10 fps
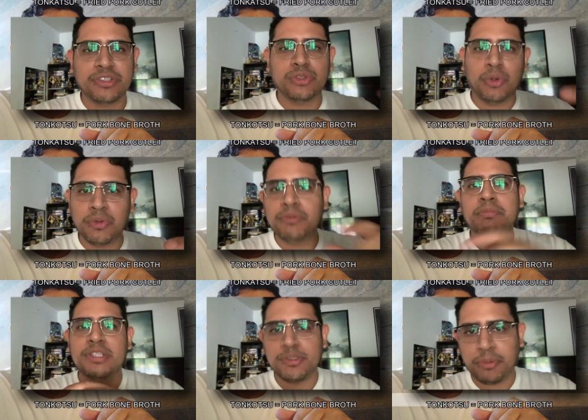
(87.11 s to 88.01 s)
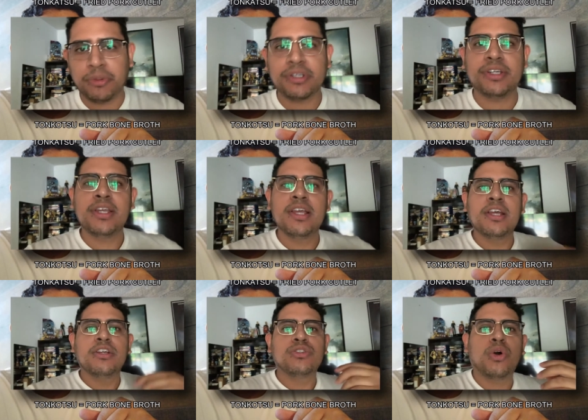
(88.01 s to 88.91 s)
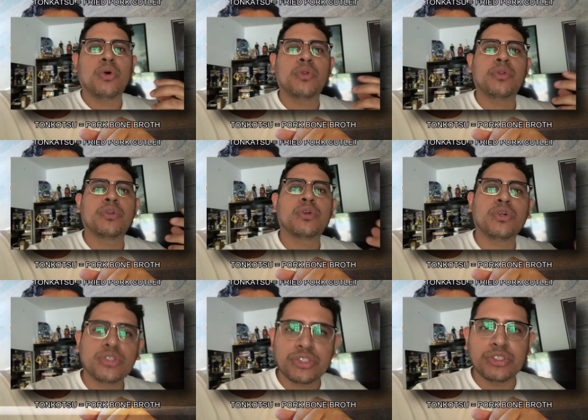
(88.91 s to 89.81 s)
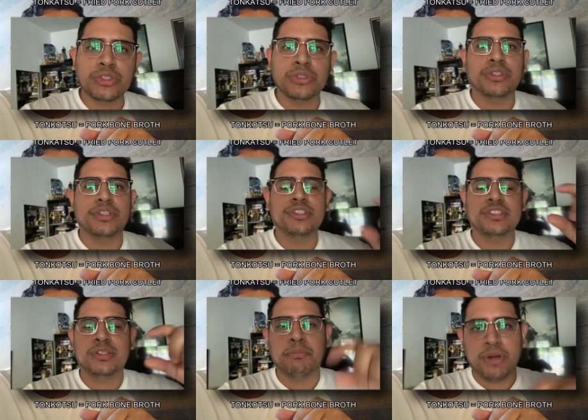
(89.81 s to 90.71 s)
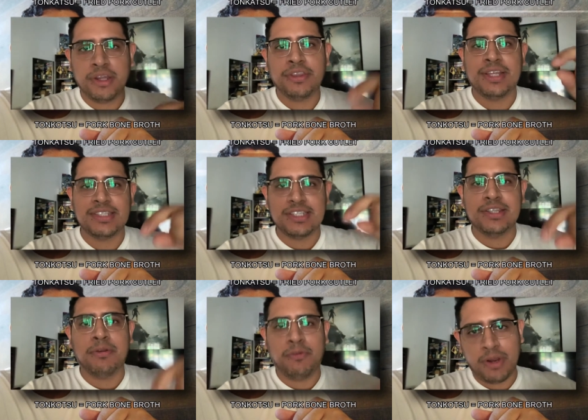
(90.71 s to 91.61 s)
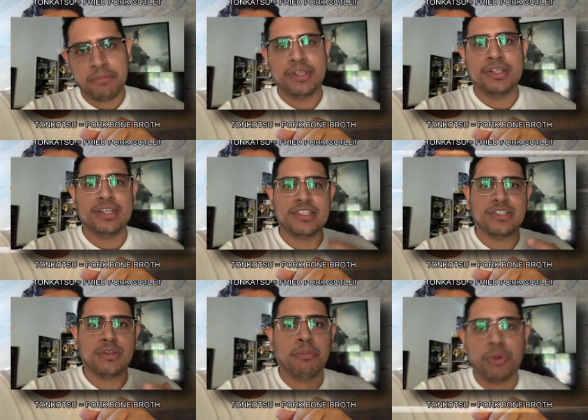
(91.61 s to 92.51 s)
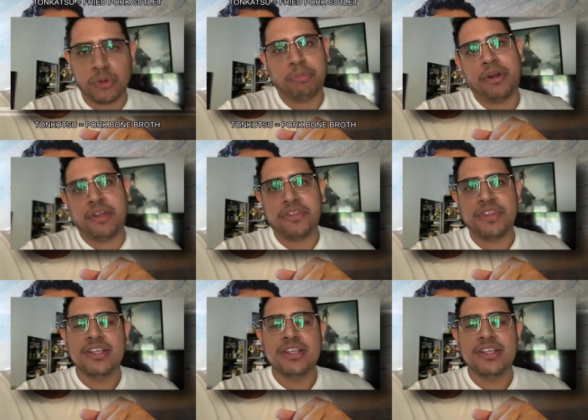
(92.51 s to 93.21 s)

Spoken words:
Ton means pork. Tonkotsu is the broth that's in the ramen. It's a pork broth.